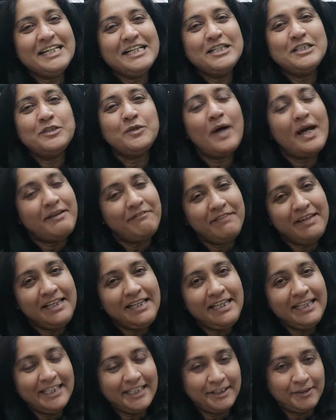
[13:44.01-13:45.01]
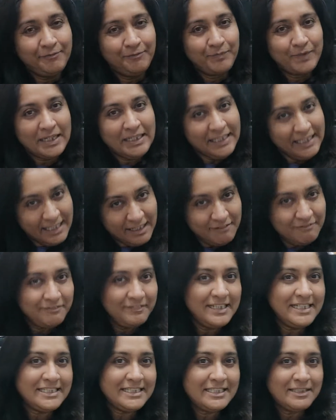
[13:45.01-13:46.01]
So I will leave
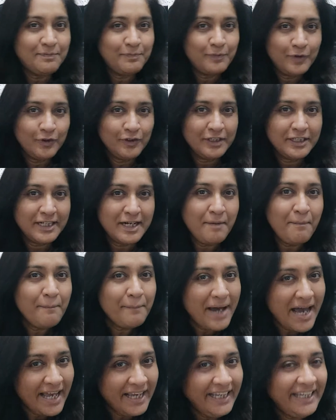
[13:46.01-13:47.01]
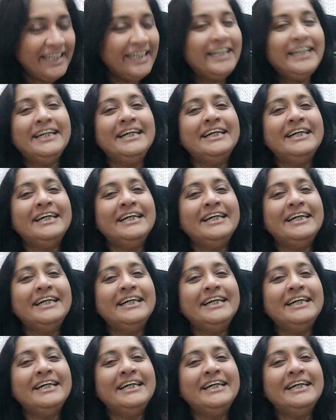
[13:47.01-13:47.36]
this program by